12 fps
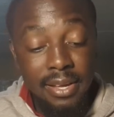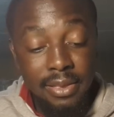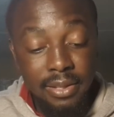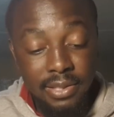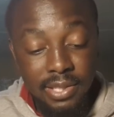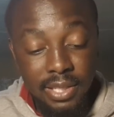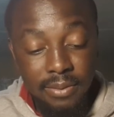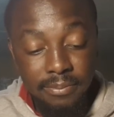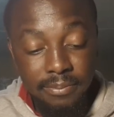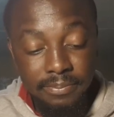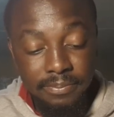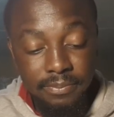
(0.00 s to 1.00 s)

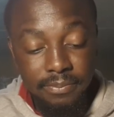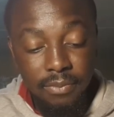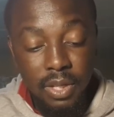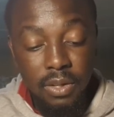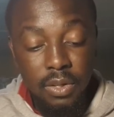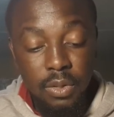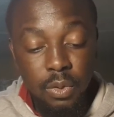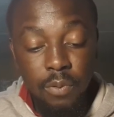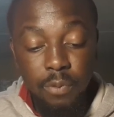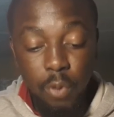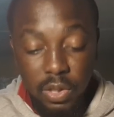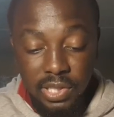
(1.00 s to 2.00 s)
13 to
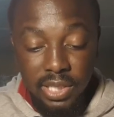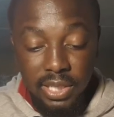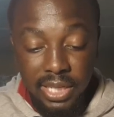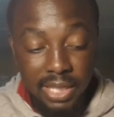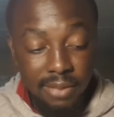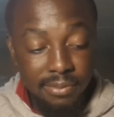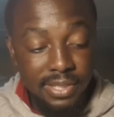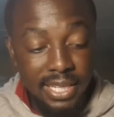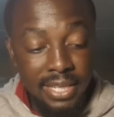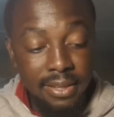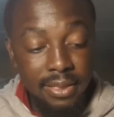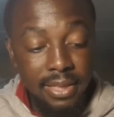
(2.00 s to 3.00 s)
14 calves in